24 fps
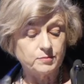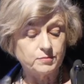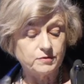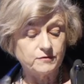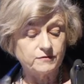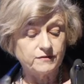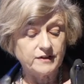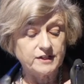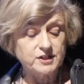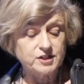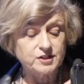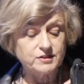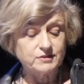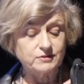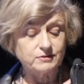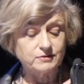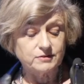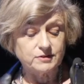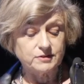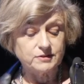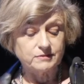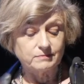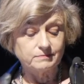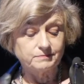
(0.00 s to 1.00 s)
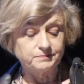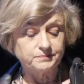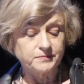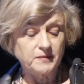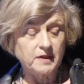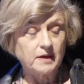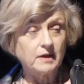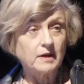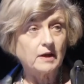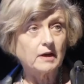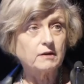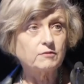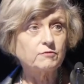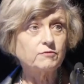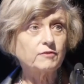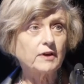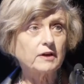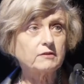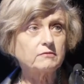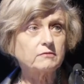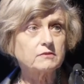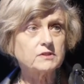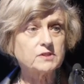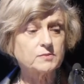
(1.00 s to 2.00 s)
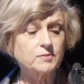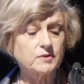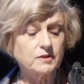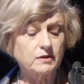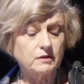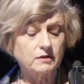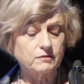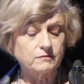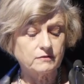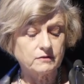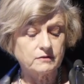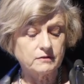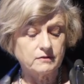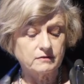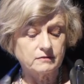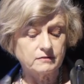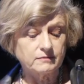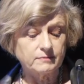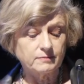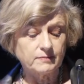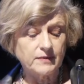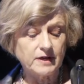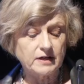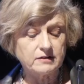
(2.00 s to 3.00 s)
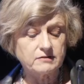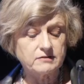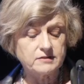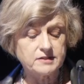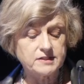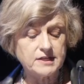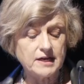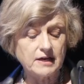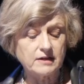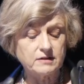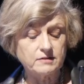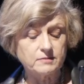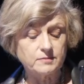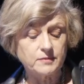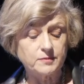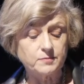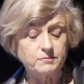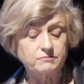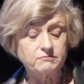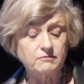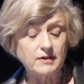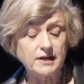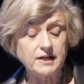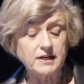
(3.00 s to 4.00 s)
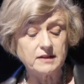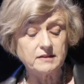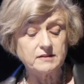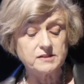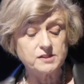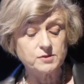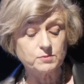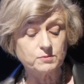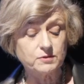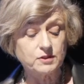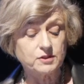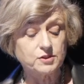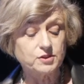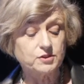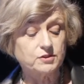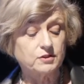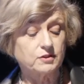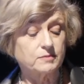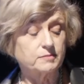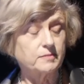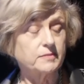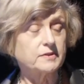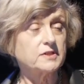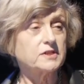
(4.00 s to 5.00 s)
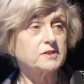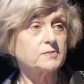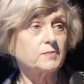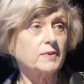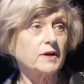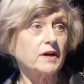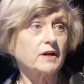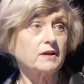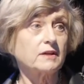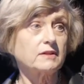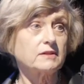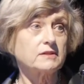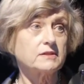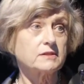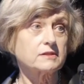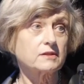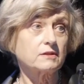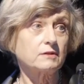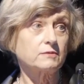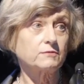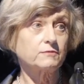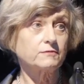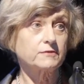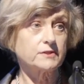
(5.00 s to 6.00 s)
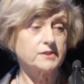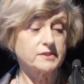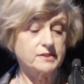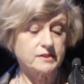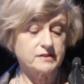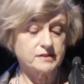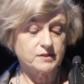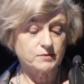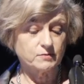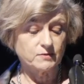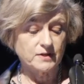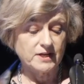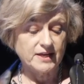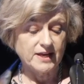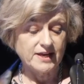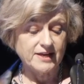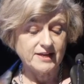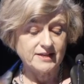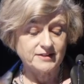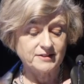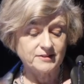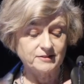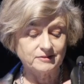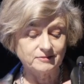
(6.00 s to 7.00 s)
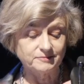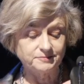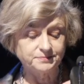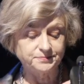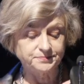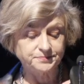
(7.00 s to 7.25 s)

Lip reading: professionals. And in fact, Rosmond Oliver and Margaret Tatum are running this workshop as part of this conference this weekend.